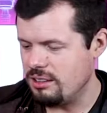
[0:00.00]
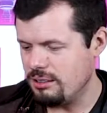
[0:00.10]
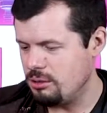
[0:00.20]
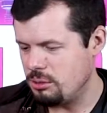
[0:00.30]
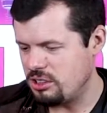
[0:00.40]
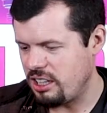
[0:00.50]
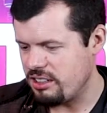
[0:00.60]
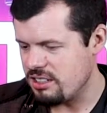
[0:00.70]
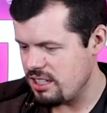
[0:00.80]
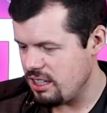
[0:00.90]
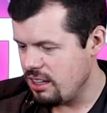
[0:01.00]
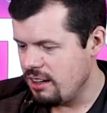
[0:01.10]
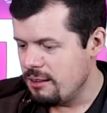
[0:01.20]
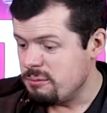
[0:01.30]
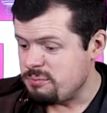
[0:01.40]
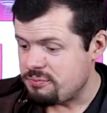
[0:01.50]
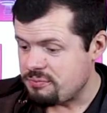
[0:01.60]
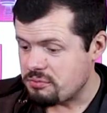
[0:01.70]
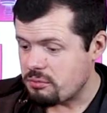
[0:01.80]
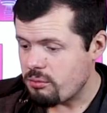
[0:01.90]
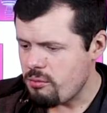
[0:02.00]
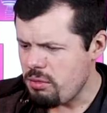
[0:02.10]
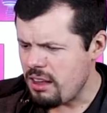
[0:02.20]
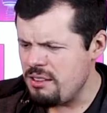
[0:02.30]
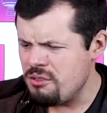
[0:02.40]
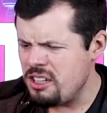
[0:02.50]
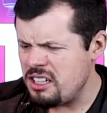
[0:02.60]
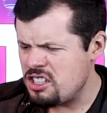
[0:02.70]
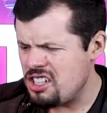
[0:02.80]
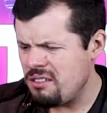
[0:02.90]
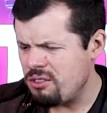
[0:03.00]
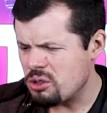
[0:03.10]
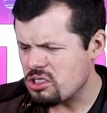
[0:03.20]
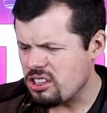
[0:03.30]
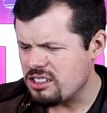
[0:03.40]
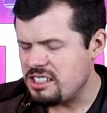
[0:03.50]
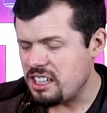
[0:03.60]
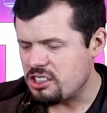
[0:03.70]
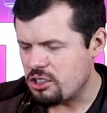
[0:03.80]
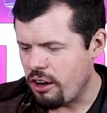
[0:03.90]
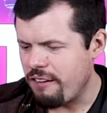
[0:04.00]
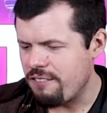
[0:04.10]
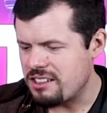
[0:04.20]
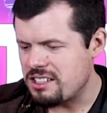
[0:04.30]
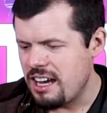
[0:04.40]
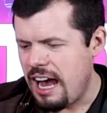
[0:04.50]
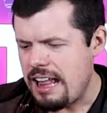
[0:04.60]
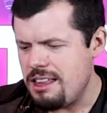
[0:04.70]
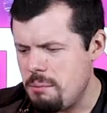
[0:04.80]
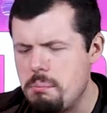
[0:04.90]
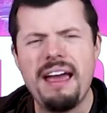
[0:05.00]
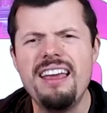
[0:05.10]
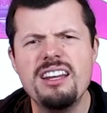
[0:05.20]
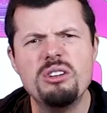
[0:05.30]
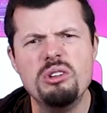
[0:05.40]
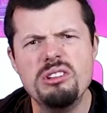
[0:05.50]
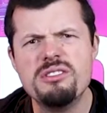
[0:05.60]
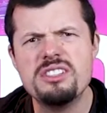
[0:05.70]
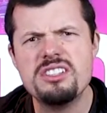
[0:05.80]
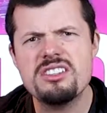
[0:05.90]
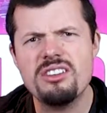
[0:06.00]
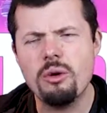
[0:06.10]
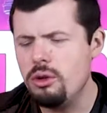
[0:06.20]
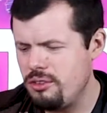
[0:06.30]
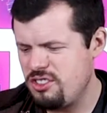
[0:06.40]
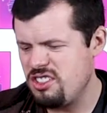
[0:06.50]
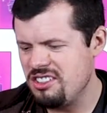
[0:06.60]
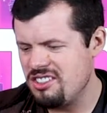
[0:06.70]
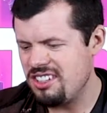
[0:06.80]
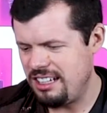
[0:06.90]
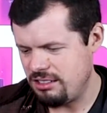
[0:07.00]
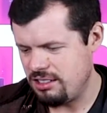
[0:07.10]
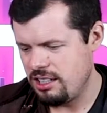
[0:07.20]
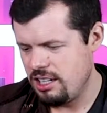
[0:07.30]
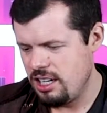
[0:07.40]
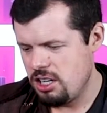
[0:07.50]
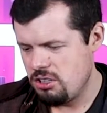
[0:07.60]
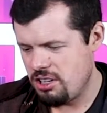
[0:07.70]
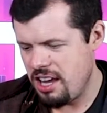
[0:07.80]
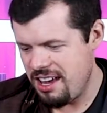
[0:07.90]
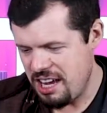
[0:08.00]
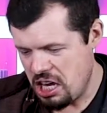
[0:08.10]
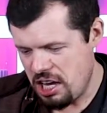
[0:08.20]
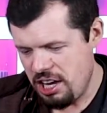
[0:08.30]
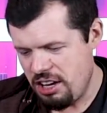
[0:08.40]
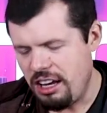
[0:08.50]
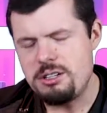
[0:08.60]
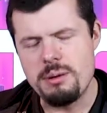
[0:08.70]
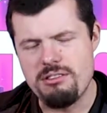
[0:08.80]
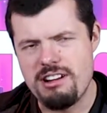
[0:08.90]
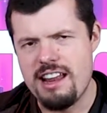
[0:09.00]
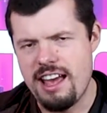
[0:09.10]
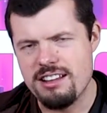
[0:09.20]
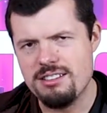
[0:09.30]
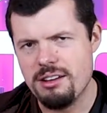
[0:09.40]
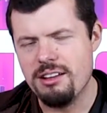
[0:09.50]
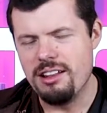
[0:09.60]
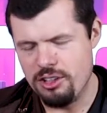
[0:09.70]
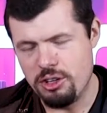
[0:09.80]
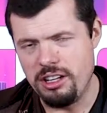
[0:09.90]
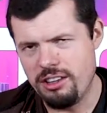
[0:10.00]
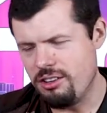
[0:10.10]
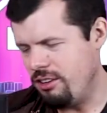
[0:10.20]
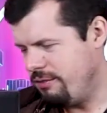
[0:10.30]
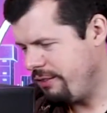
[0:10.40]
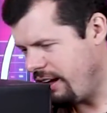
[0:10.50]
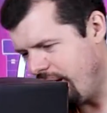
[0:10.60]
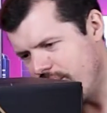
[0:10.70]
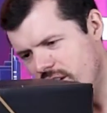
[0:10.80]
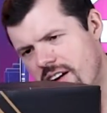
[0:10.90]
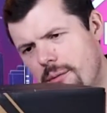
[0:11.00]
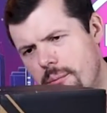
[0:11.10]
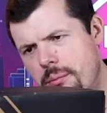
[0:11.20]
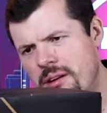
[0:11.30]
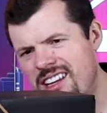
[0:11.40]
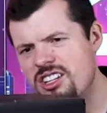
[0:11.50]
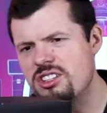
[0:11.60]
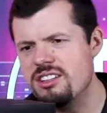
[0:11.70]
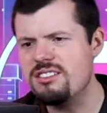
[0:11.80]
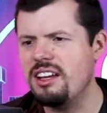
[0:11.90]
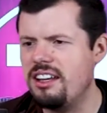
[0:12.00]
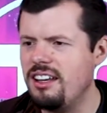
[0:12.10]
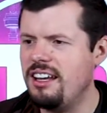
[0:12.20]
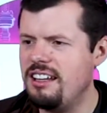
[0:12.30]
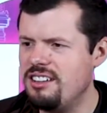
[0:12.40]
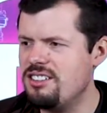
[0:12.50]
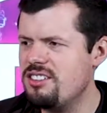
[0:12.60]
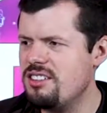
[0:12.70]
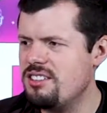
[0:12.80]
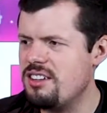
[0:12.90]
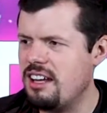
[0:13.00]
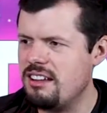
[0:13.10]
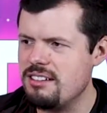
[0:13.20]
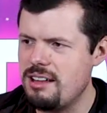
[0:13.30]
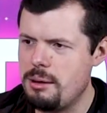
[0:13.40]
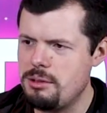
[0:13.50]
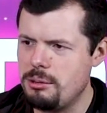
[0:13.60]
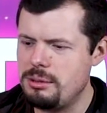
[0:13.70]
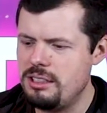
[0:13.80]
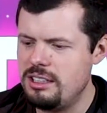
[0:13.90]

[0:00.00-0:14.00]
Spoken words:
almost guaranteed. NVIDIA GeForce RTX graphics, and then Bang & Olufsen sound. HP really has literally thrown every kitchen sink in existence at this laptop.